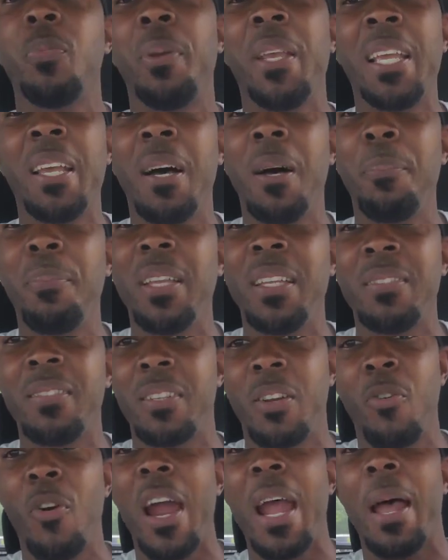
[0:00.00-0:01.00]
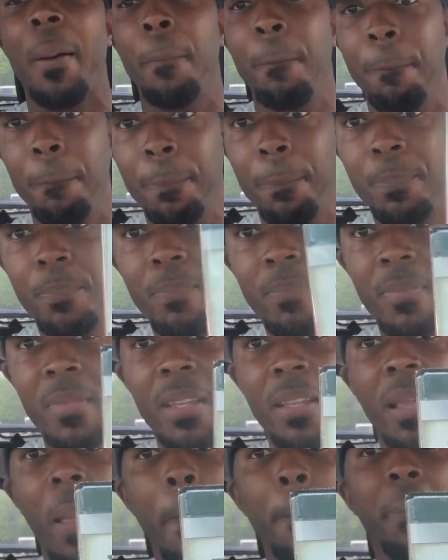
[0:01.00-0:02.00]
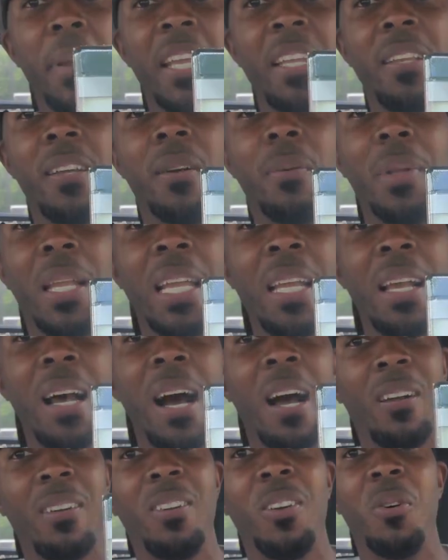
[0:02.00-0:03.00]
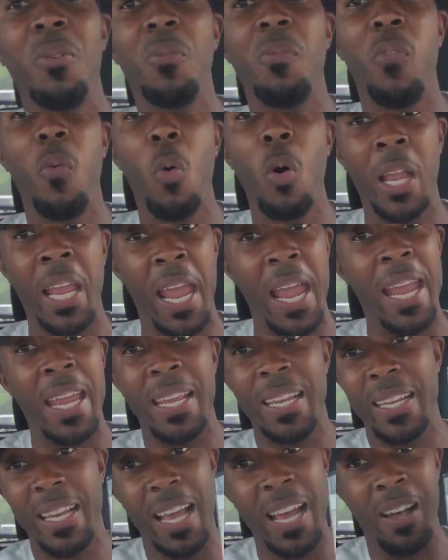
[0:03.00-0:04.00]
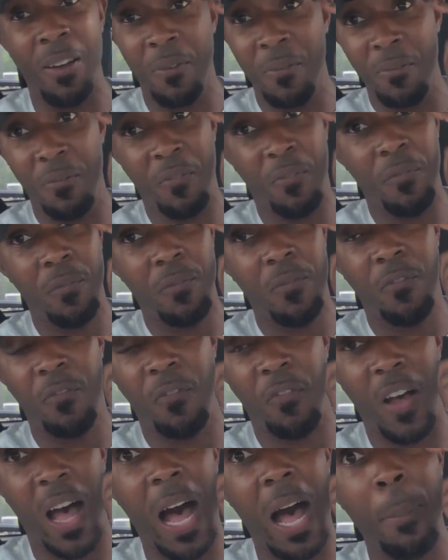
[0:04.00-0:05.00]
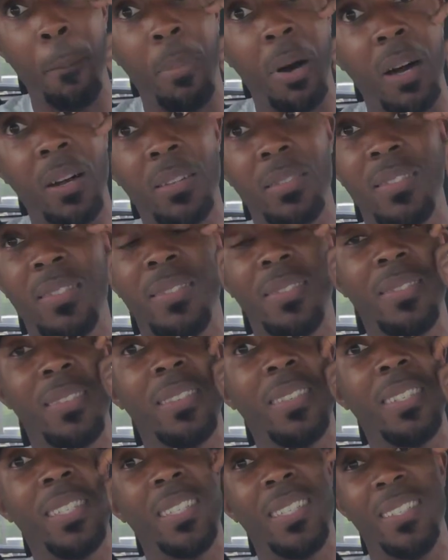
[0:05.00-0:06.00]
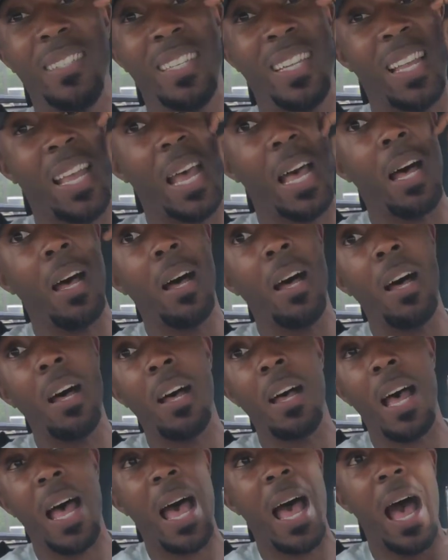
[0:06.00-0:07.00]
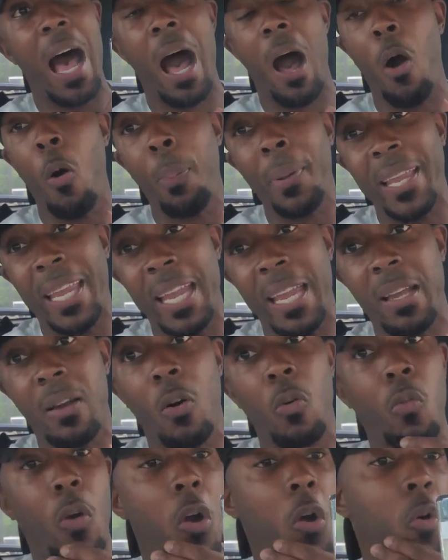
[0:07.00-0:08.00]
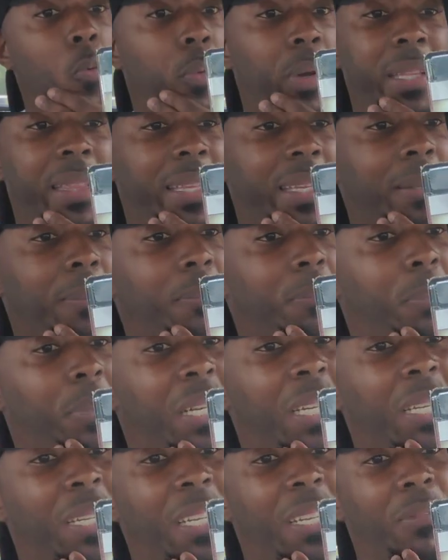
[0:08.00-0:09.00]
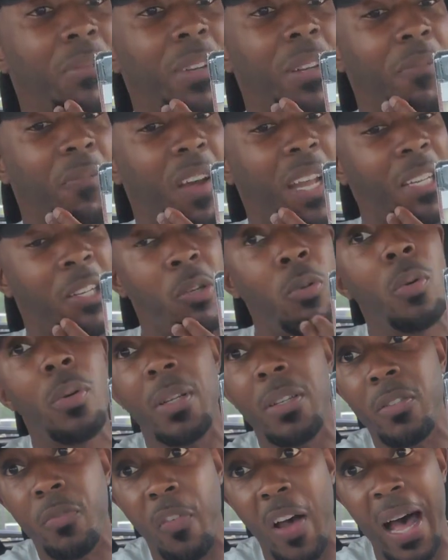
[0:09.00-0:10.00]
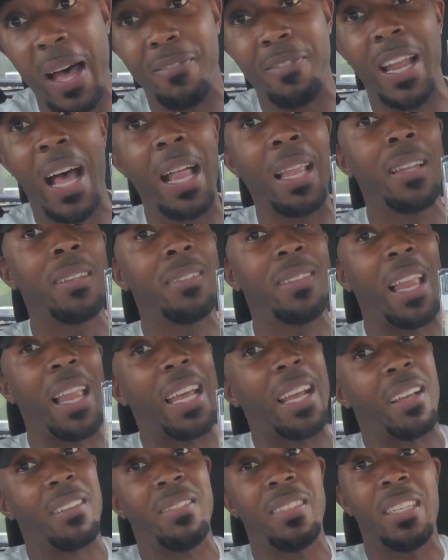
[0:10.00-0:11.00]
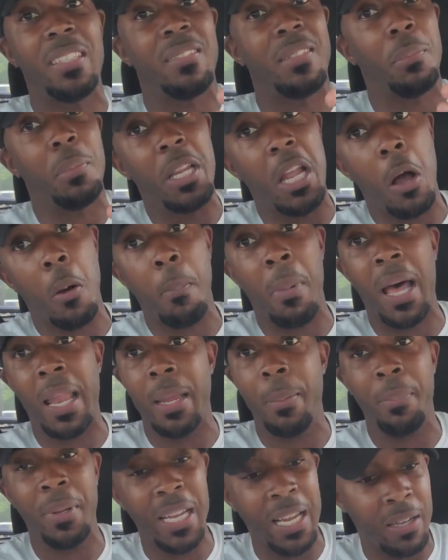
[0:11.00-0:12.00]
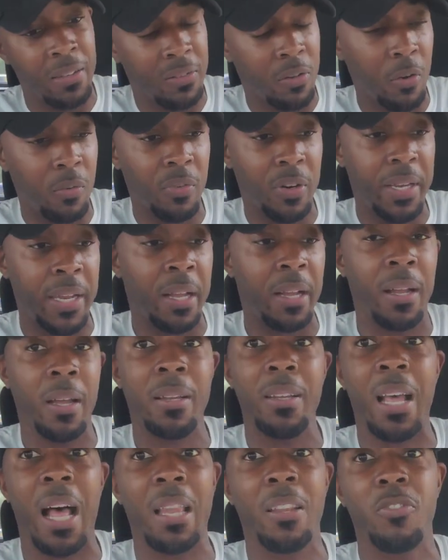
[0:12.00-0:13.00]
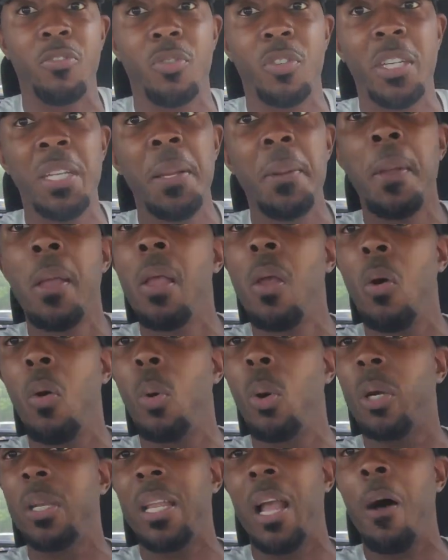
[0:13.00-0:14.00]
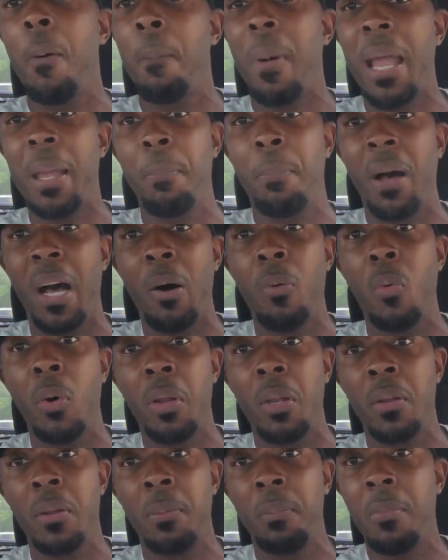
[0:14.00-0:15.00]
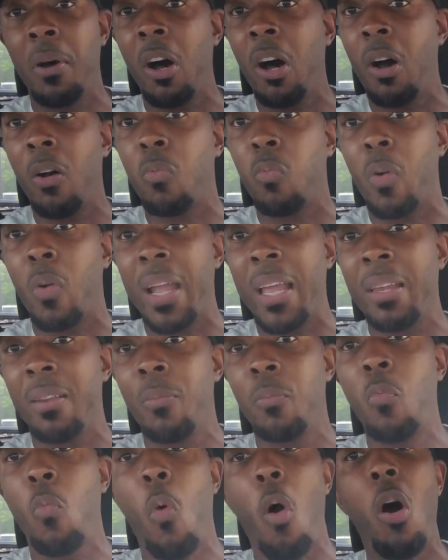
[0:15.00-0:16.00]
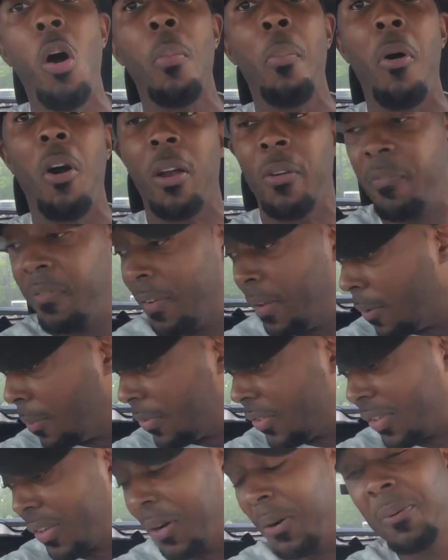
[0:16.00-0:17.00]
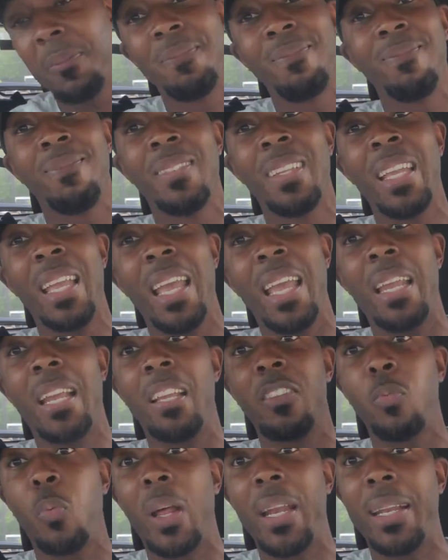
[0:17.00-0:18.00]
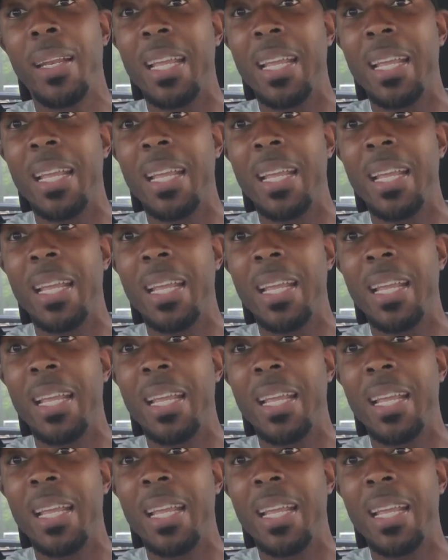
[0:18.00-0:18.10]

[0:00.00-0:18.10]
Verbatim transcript: pickup is the crap. Picked up Hickok on 4K. Now, five bucks. Uh, I hope I can't go wrong with it. But even if I do, it's five dollars. Like I said, some of y'all buy that BS over at uh, Dollar Tree, or y'all might buy one of them uh, random Walmart films. So it is what it